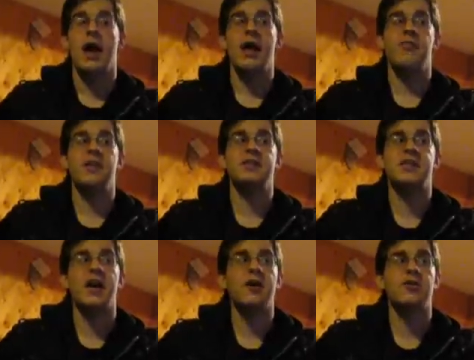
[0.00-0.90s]
And the
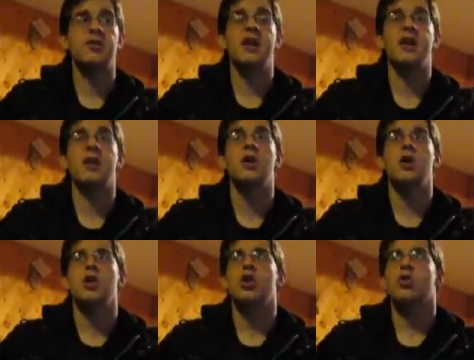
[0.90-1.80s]
entire thing,
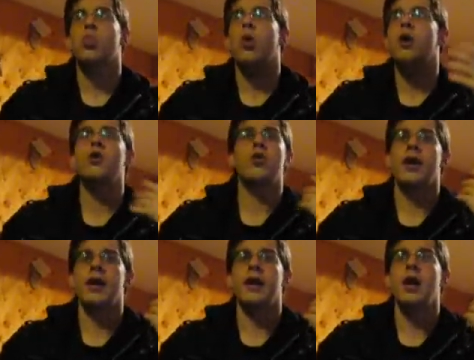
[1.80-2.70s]
you're
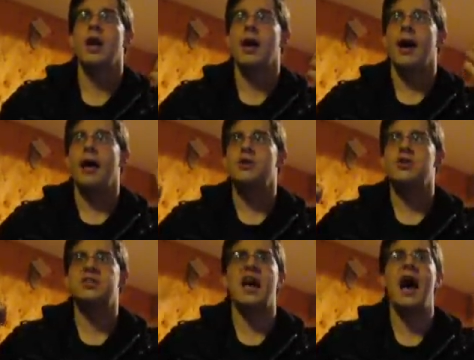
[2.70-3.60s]
wondering
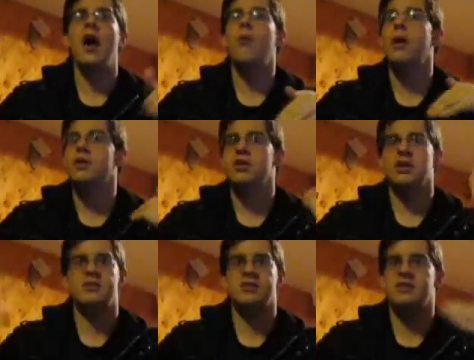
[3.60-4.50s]
just how
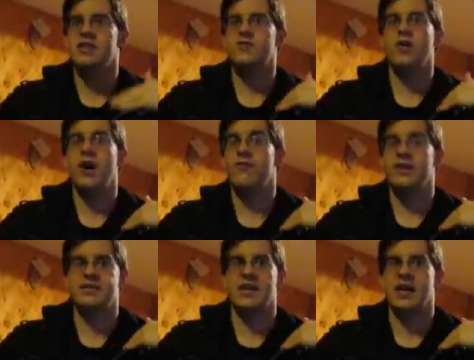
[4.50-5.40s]
much successful have
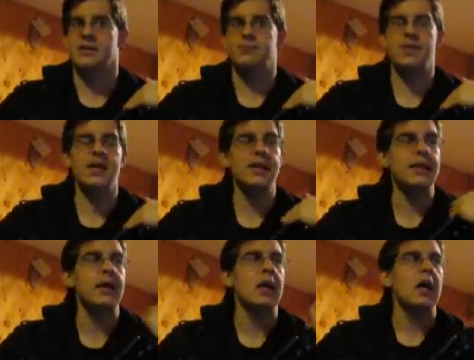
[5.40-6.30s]
these guys
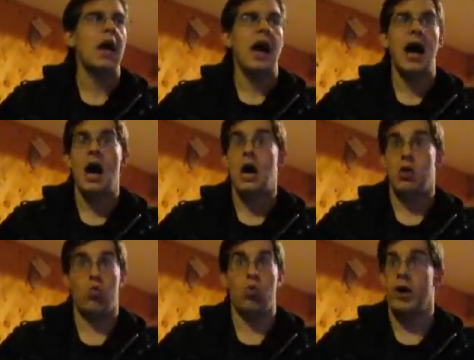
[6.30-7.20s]
been?
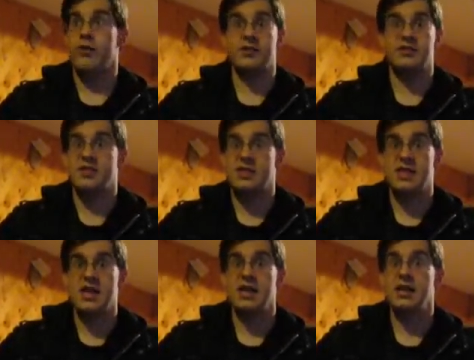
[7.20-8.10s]
Where is the
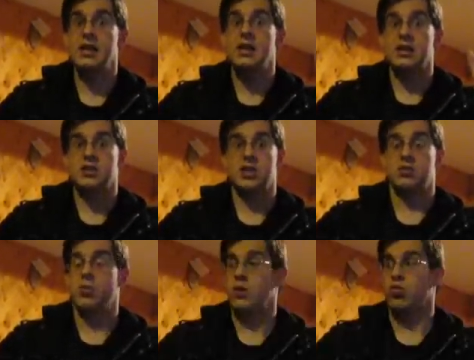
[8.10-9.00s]
thing?
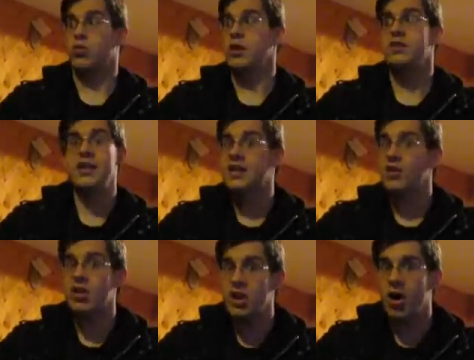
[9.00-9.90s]
Did we really
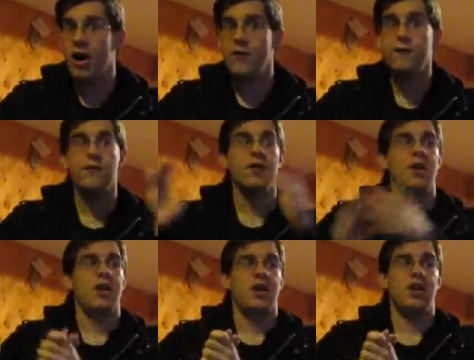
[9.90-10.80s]
kill it off?
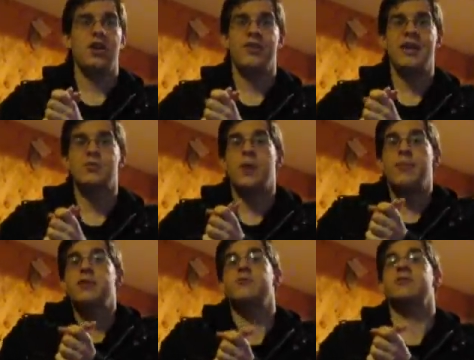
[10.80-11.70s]
You know, that's why
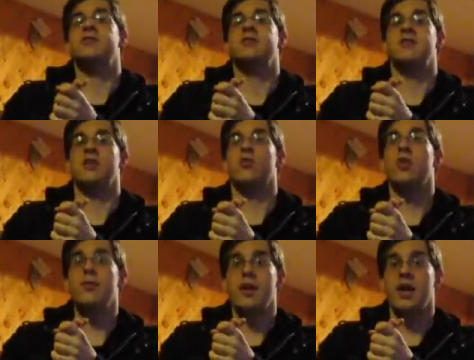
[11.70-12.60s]
I'm interested to see the
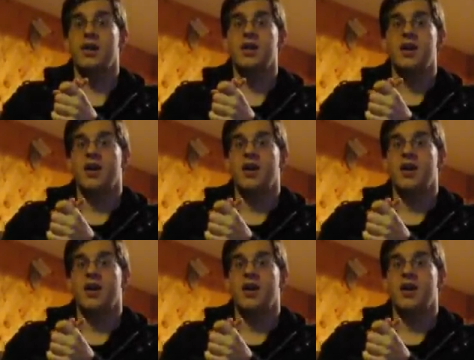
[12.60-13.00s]
remake.